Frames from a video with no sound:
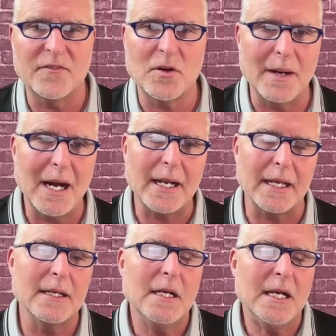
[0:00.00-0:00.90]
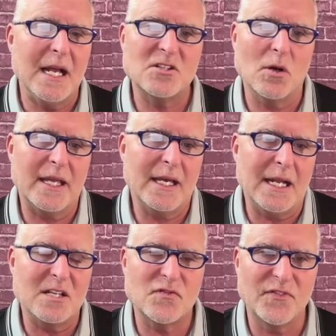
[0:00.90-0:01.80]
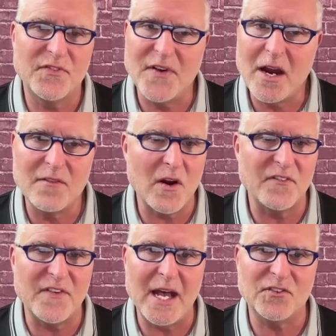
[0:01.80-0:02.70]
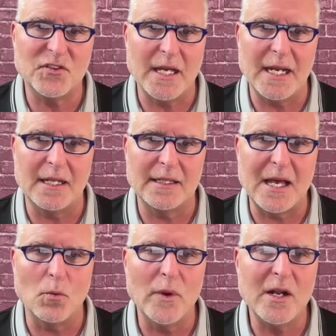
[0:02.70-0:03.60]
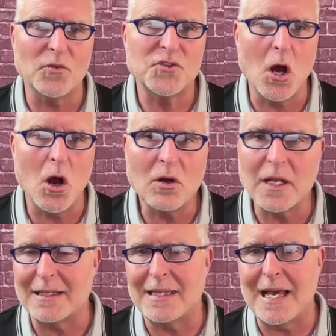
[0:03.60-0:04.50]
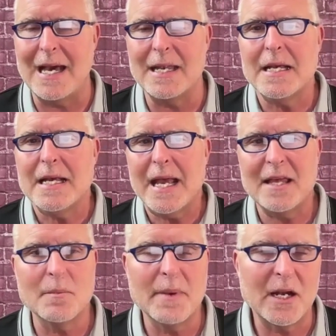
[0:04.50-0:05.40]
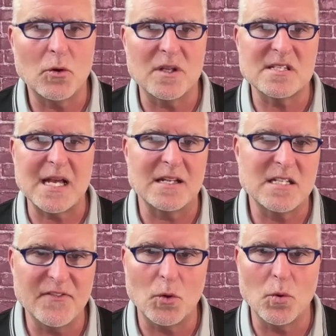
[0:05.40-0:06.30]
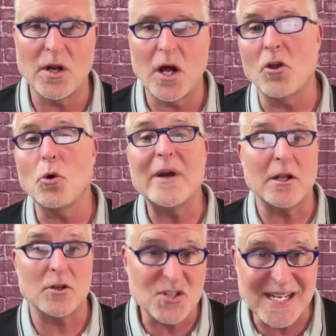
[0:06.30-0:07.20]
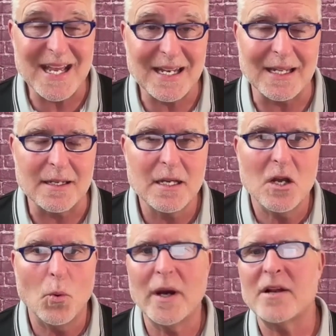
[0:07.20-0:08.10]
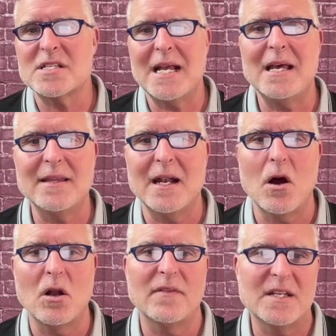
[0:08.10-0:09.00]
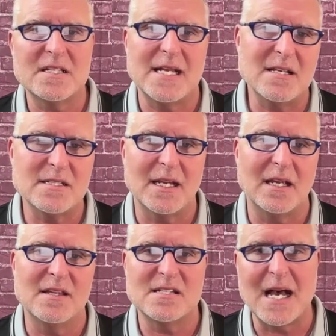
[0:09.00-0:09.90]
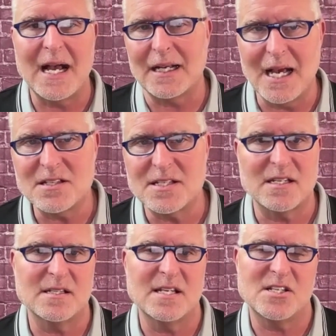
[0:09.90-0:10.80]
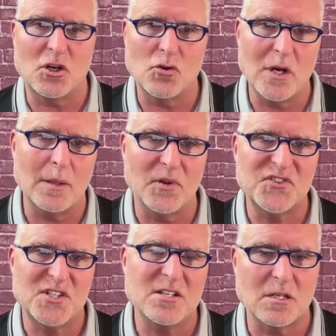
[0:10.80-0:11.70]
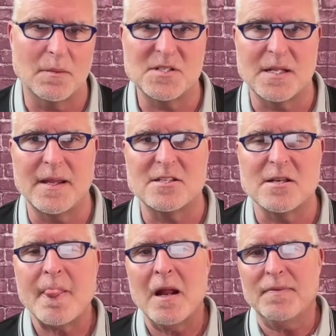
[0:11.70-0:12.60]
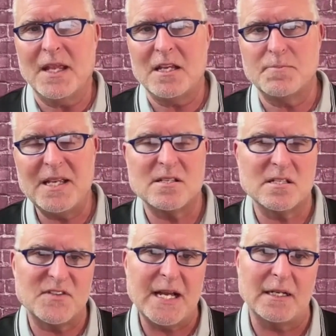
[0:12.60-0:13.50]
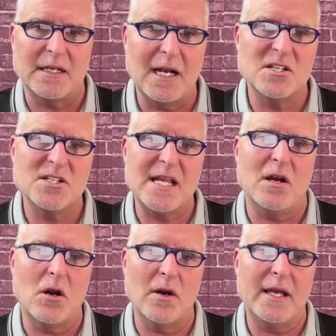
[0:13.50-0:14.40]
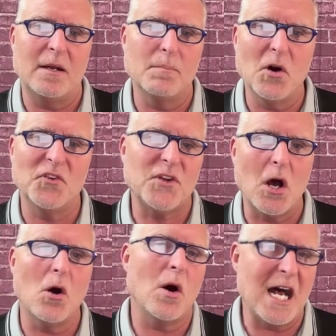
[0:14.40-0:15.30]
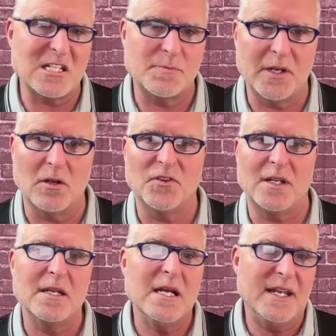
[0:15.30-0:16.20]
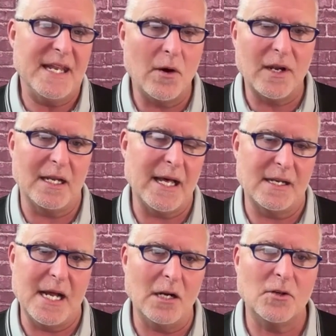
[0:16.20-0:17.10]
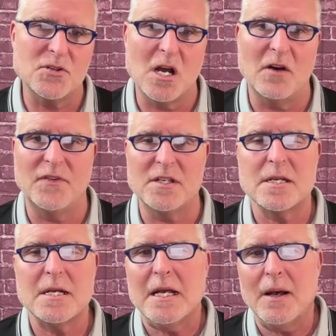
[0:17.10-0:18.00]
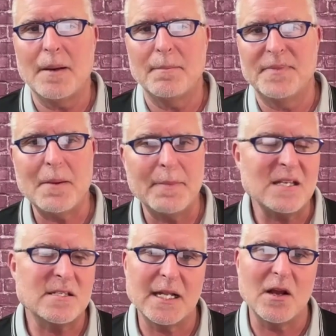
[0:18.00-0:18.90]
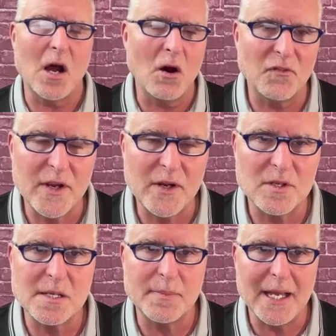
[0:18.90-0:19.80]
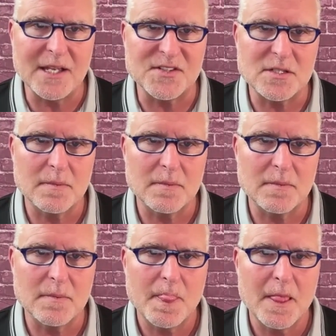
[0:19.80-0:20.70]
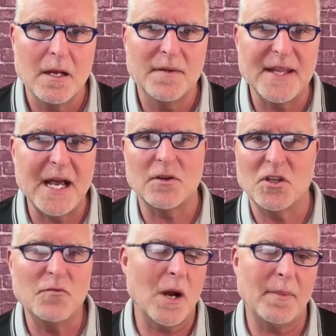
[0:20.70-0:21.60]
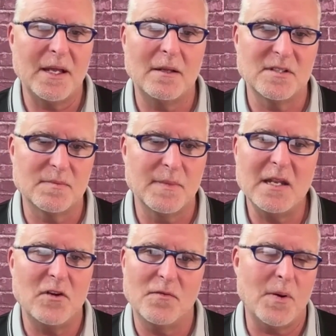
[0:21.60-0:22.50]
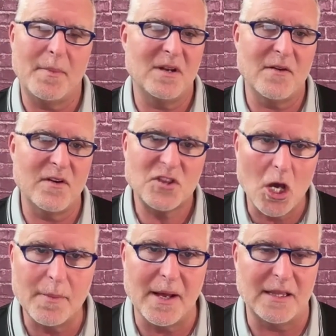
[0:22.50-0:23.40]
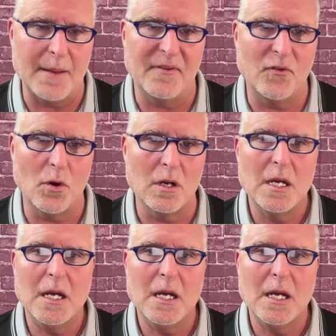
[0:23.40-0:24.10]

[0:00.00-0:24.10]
of your body. And so again, it's very fascinating that we don't talk like that in the medical and scientific world, although we understand it. We understand that all of this testing and these diagnostics and these incredible systems and these pieces of technology that are in most all hospitals and now in a lot of doctors' office, they're basically all frequency based. Now, many of you probably never even thought about that before.